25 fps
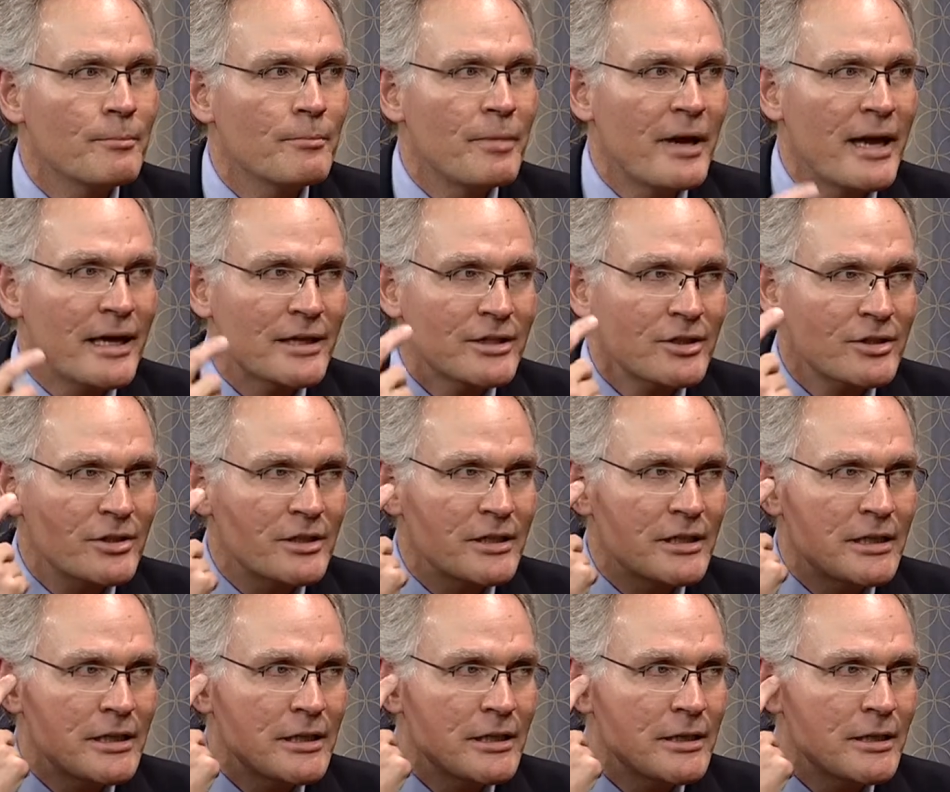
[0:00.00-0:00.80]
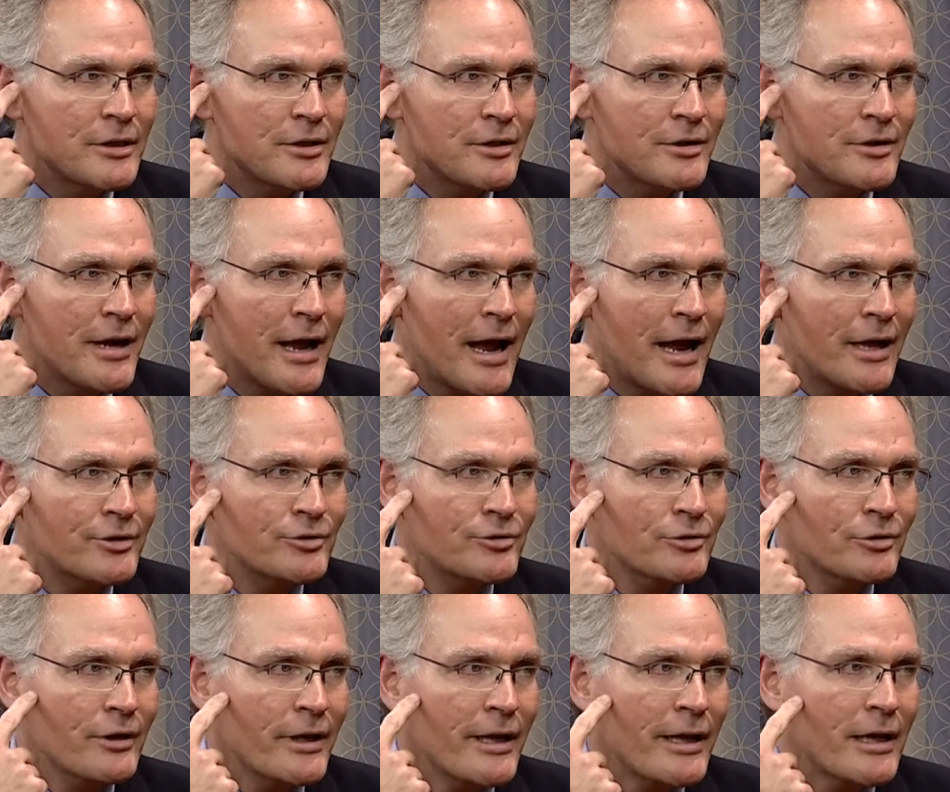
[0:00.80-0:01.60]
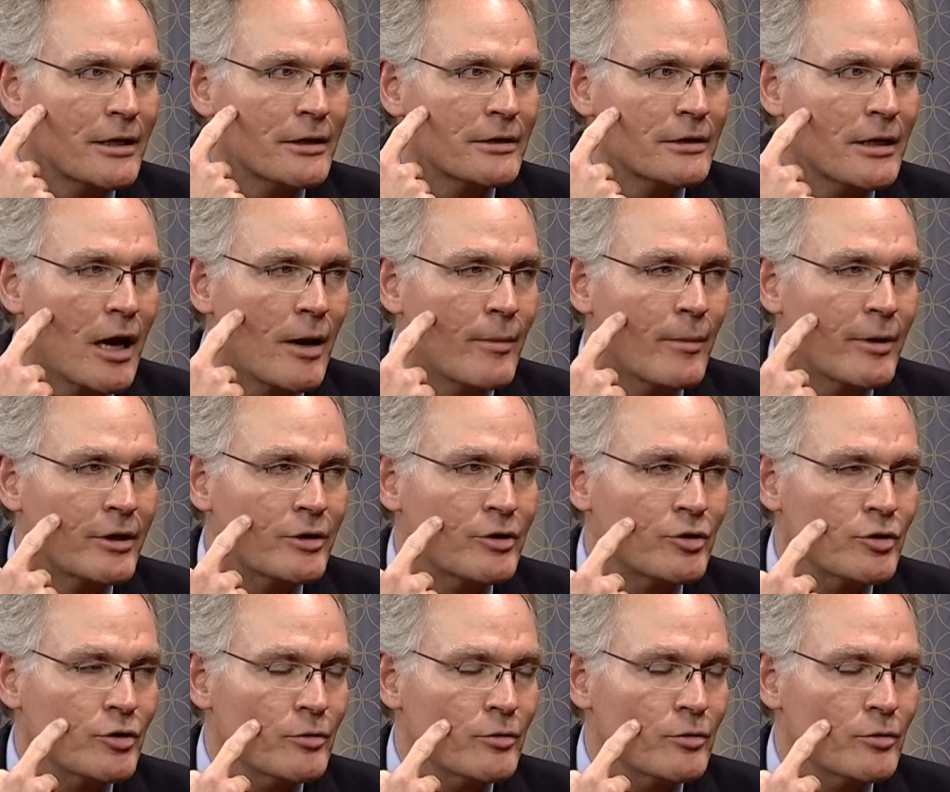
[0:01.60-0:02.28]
pesky natural anatomic